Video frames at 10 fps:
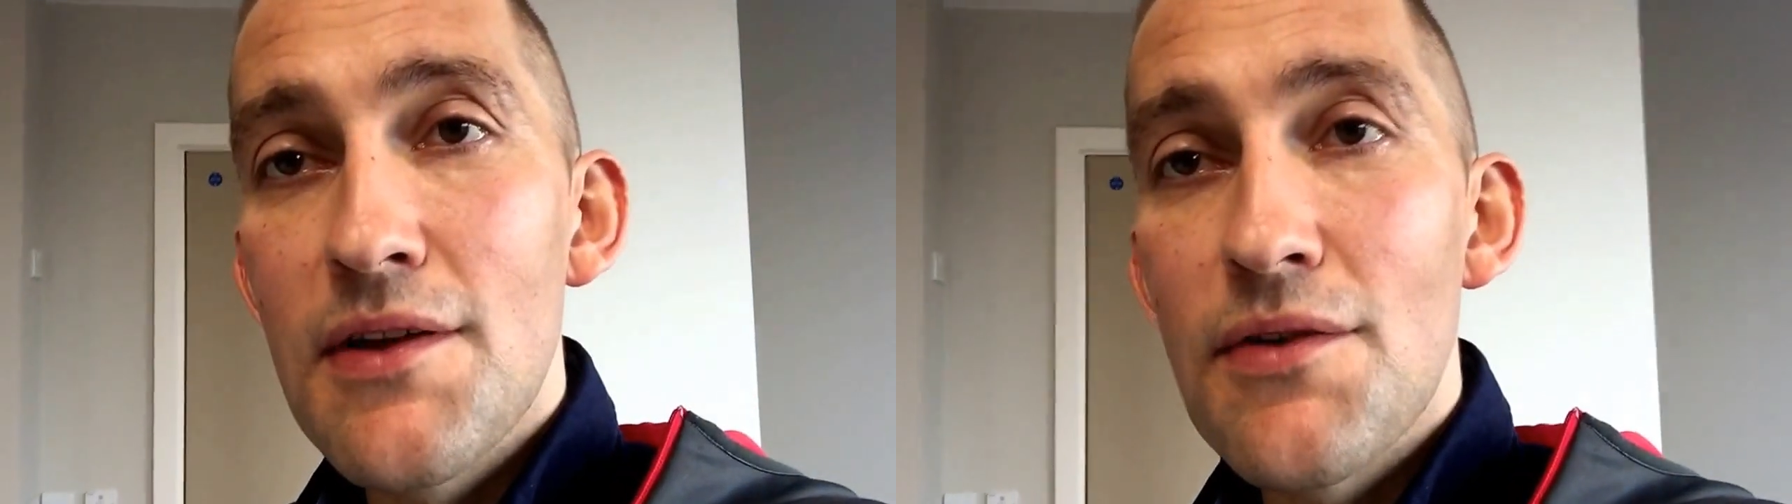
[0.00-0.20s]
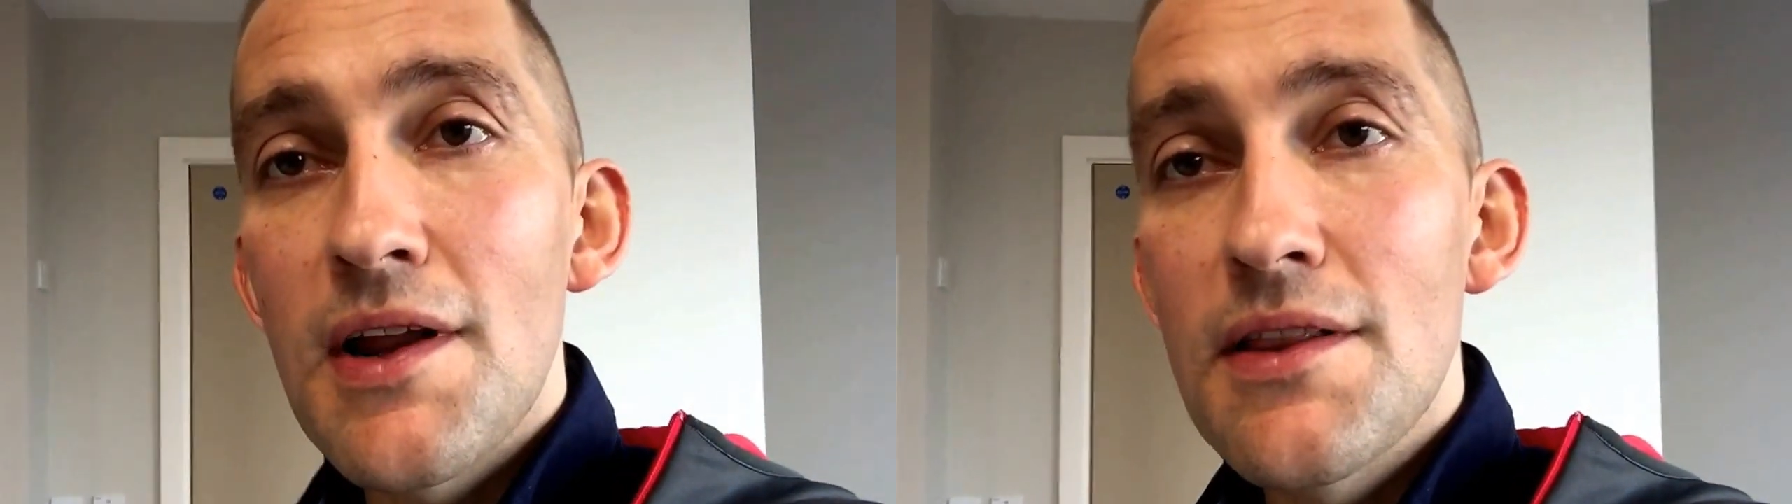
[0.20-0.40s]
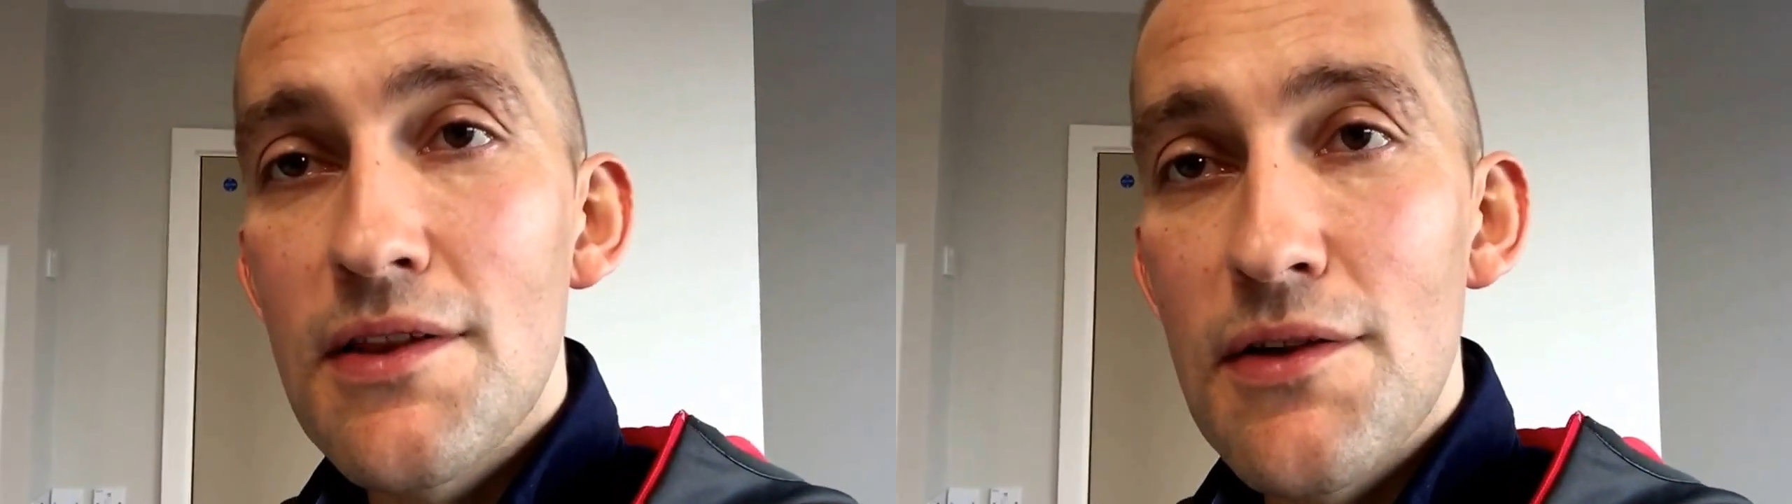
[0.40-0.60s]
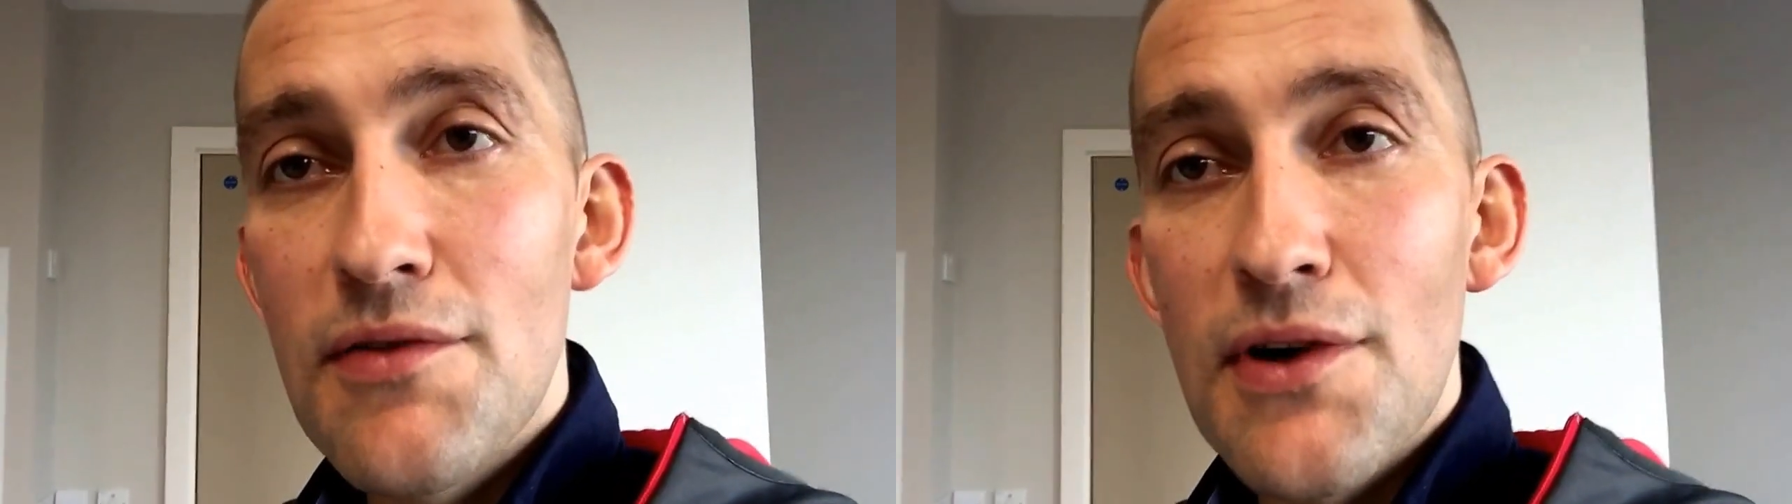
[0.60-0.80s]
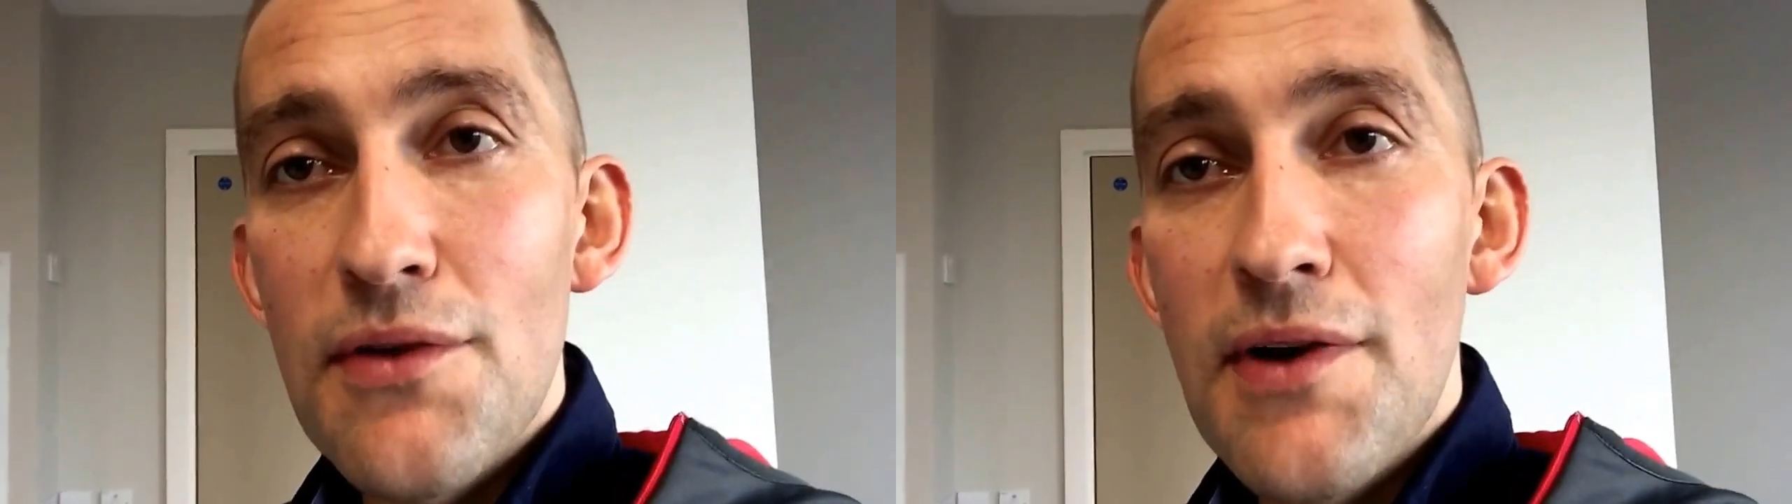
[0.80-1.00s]
great that you've
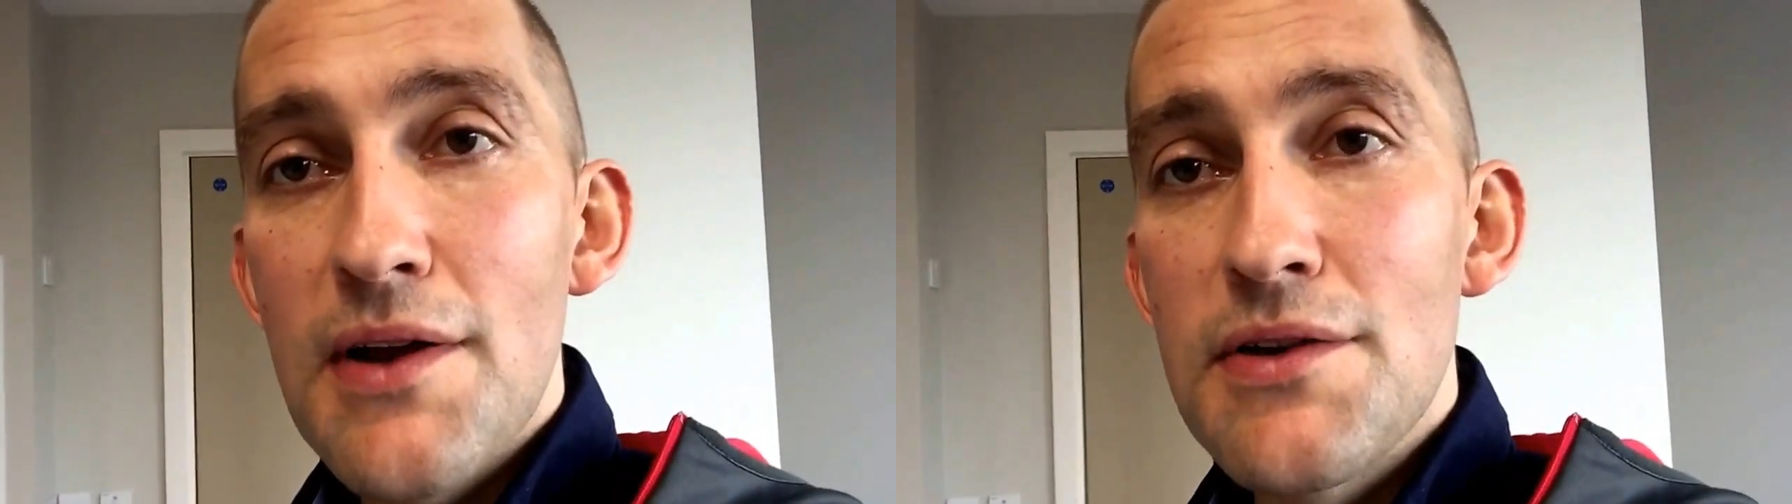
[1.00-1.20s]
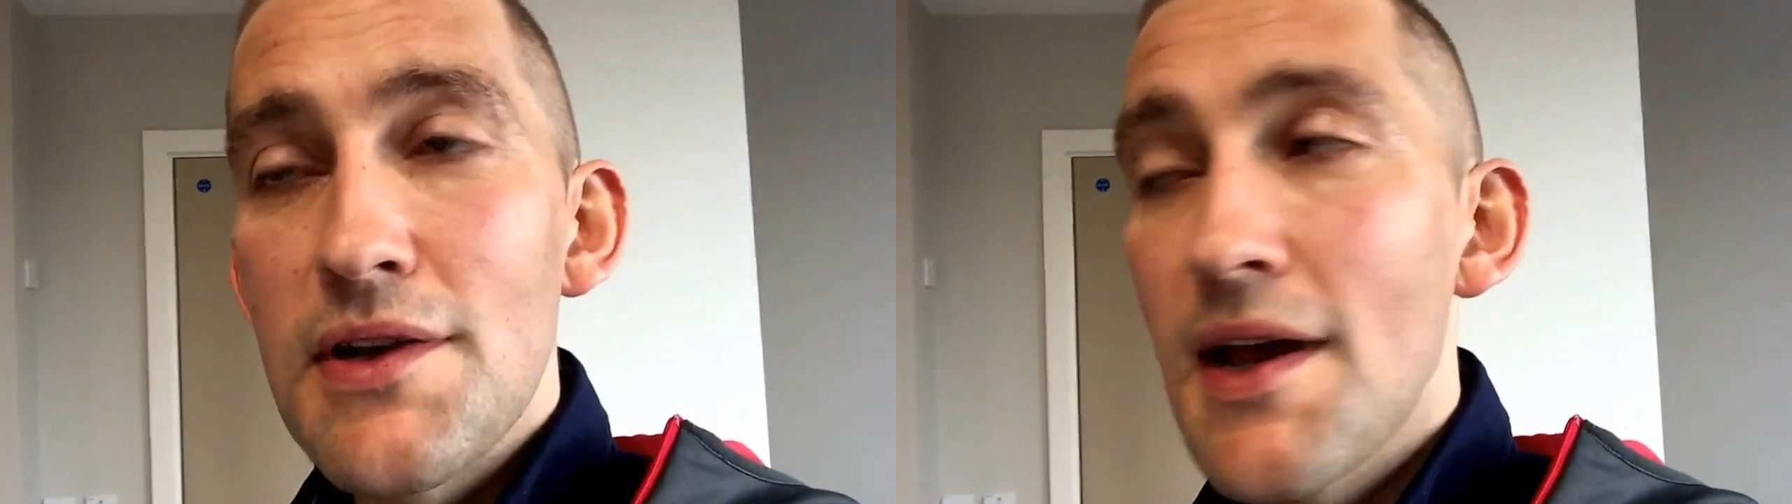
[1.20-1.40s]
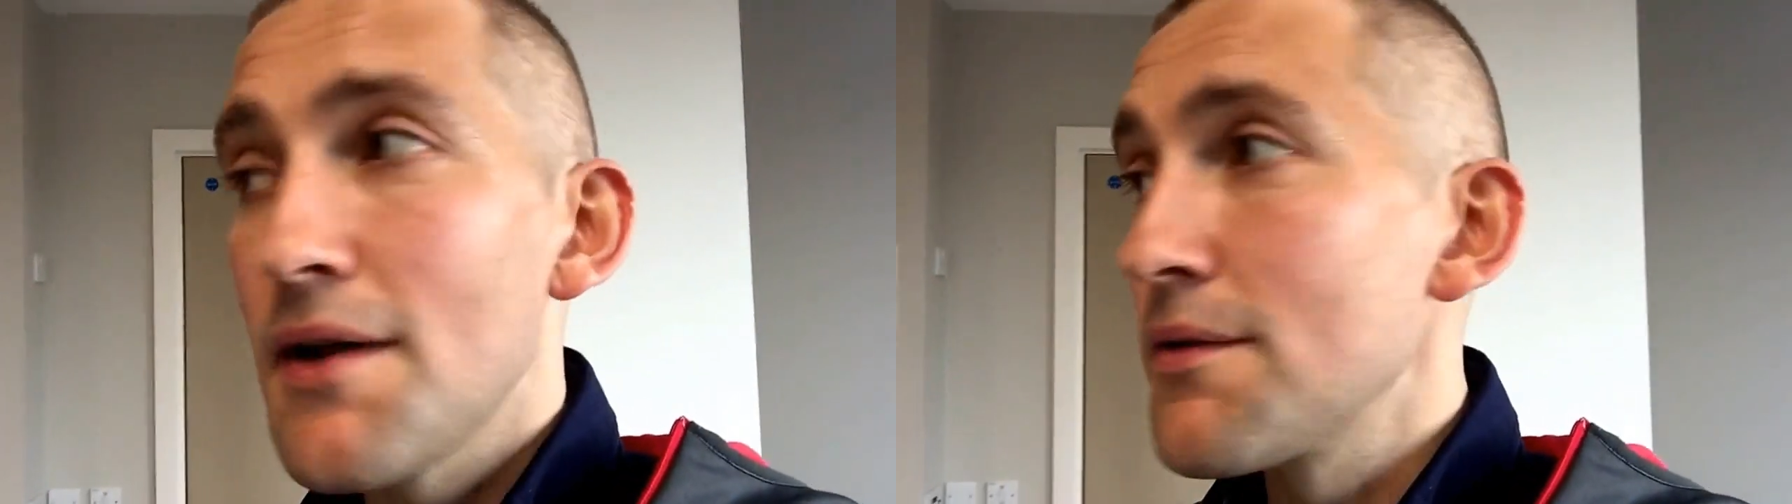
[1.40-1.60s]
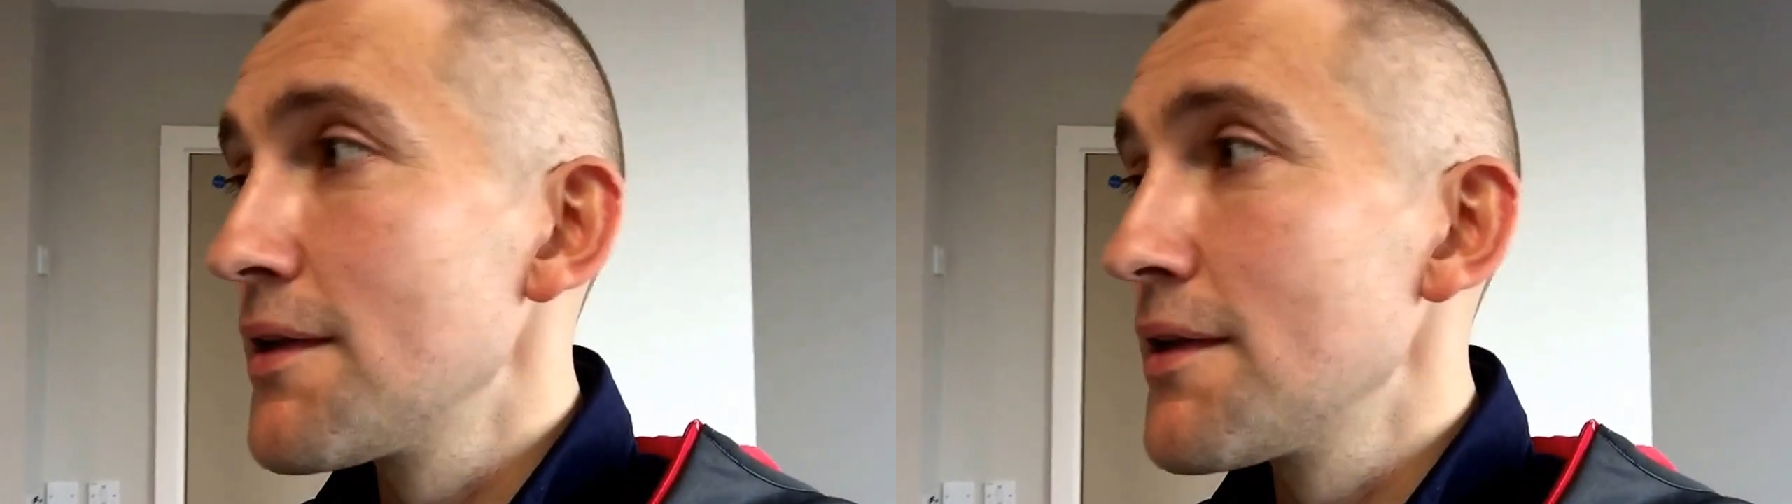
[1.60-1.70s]
got around you now.